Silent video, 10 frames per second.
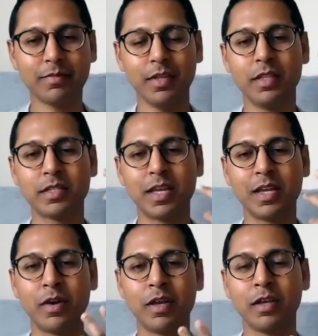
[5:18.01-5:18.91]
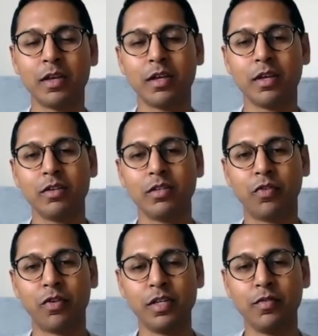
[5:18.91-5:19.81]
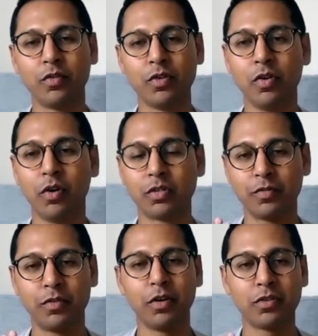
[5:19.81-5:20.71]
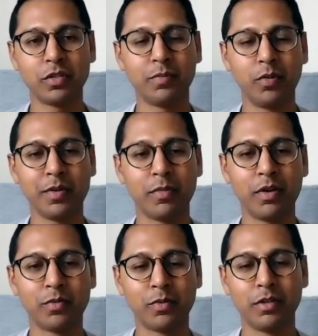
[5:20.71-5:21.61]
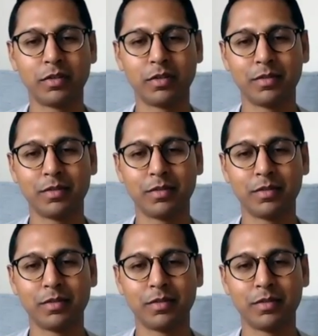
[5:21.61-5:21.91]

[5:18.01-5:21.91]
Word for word: In the same way, it's very difficult not to focus on the body mind world.